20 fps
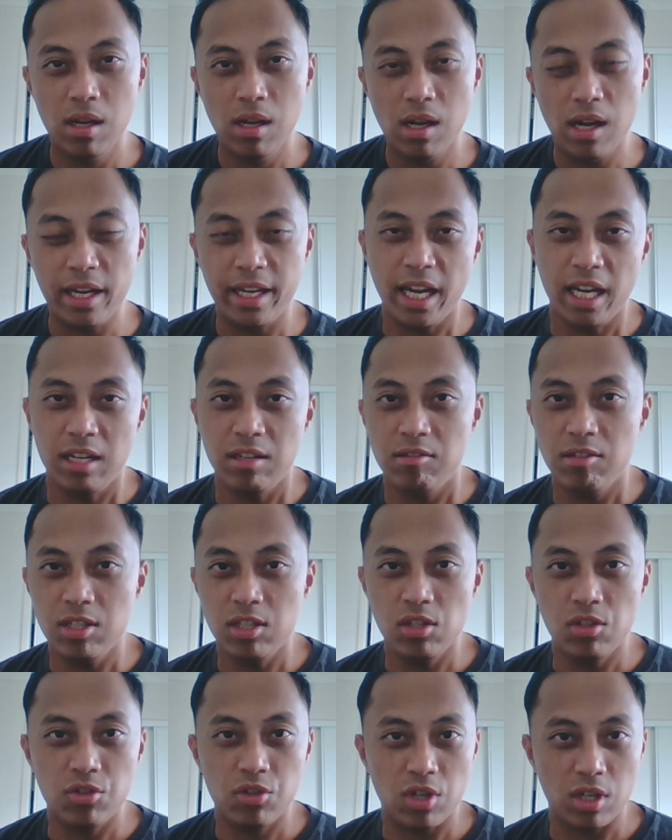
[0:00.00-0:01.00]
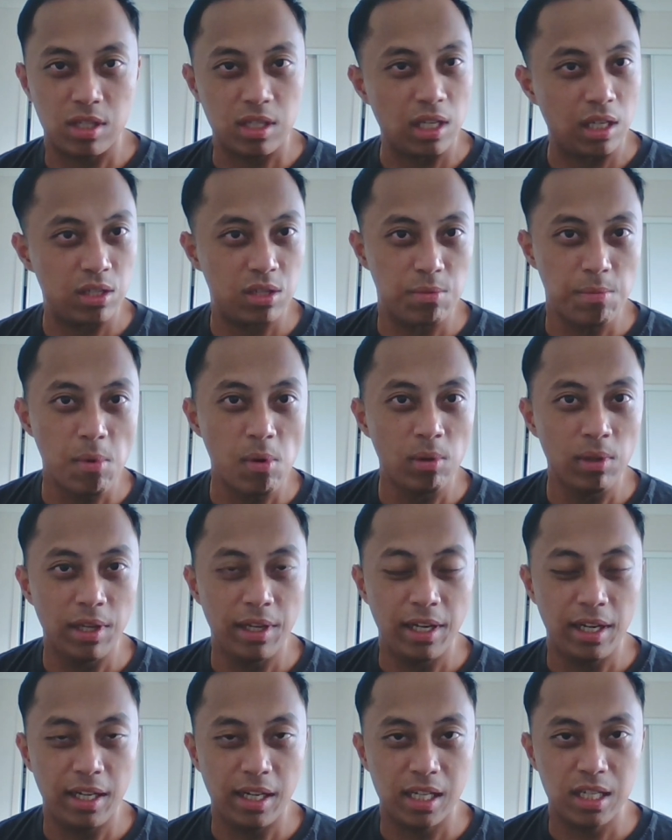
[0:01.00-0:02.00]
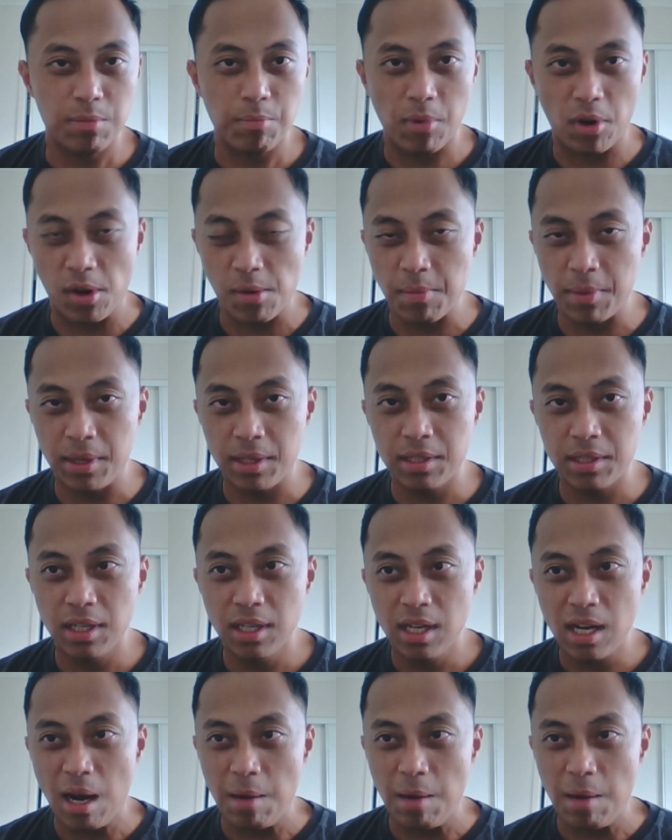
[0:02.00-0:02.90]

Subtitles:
Again, this is just a small little experiment.